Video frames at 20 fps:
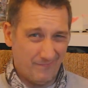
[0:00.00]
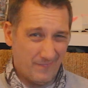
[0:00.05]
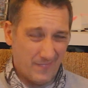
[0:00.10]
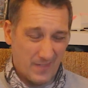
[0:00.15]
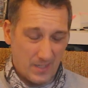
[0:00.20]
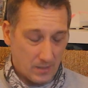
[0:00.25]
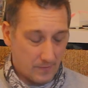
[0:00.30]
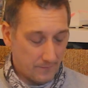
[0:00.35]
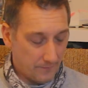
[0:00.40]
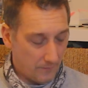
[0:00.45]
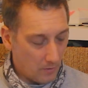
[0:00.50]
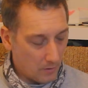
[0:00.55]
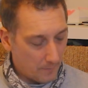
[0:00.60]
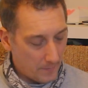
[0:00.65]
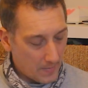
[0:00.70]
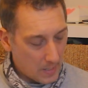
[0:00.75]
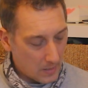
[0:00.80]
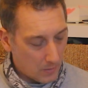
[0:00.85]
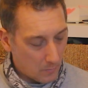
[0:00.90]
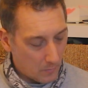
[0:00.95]
Just fall
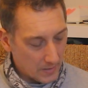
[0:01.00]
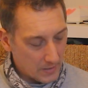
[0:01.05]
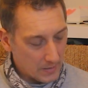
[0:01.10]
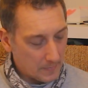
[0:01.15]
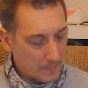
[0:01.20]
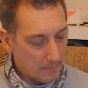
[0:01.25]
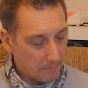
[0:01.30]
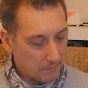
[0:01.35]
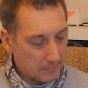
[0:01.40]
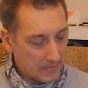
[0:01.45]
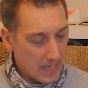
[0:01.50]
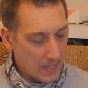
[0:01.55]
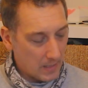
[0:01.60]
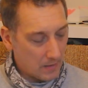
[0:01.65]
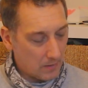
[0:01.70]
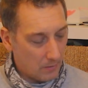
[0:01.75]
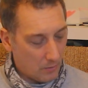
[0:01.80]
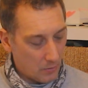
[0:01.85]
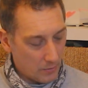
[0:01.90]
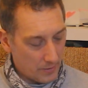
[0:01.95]
back ones, but
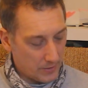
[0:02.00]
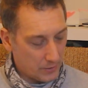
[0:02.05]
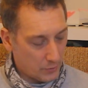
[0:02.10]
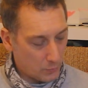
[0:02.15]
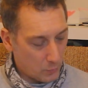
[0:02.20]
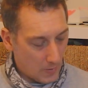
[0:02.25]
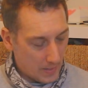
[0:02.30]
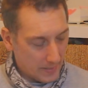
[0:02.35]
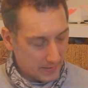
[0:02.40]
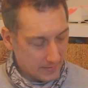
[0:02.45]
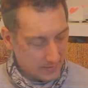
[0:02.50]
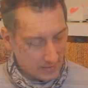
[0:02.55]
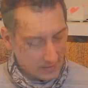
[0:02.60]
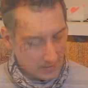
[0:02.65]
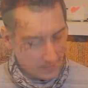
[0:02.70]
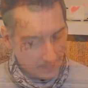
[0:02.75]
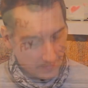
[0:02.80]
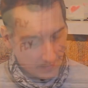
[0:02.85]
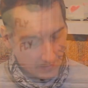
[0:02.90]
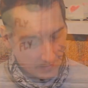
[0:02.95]
black, orange, white tend
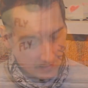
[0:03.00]
to be the